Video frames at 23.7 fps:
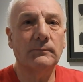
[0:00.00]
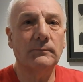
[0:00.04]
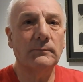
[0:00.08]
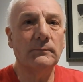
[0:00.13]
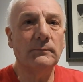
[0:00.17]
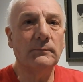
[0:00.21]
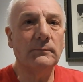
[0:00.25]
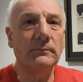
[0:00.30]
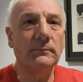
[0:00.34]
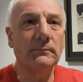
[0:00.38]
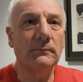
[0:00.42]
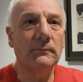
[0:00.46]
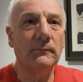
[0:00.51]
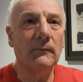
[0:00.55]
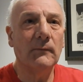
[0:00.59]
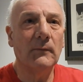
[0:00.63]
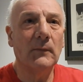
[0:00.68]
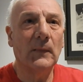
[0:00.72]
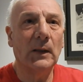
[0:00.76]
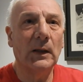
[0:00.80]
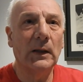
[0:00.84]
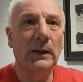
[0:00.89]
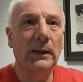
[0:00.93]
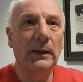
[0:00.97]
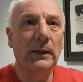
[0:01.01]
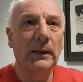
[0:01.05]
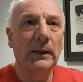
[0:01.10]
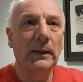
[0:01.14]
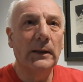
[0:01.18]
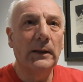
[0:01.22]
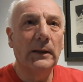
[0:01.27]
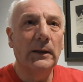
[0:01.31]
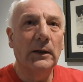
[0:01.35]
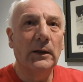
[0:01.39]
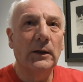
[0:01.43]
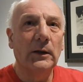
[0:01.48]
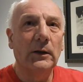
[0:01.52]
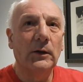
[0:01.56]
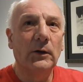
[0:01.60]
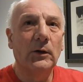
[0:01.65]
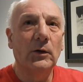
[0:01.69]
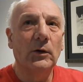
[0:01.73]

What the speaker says: No one is speaking in this clip.